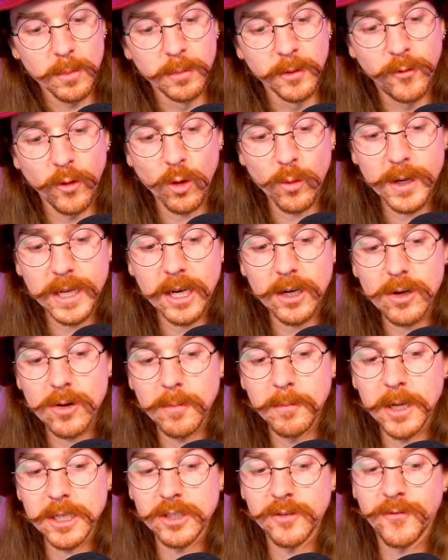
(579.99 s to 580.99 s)
before we go
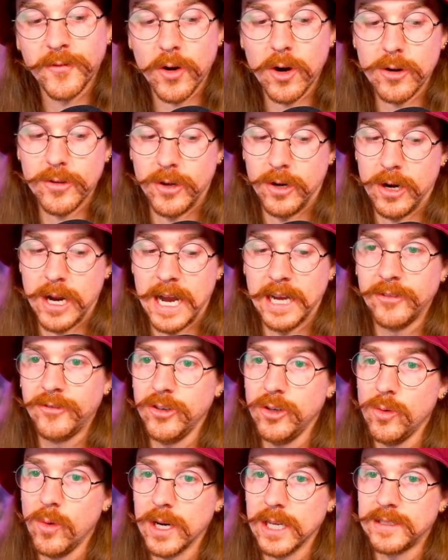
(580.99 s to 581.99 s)
much further, I
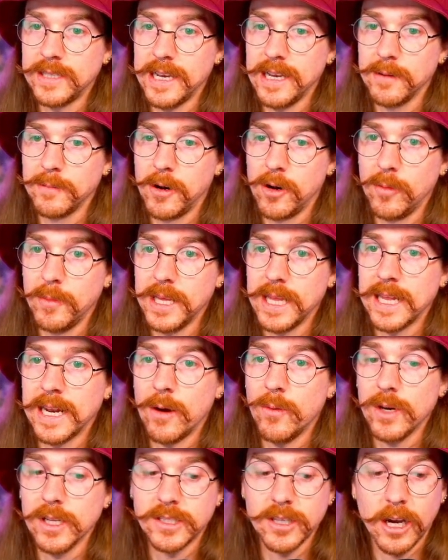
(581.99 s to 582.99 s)
do want to take a moment and I want to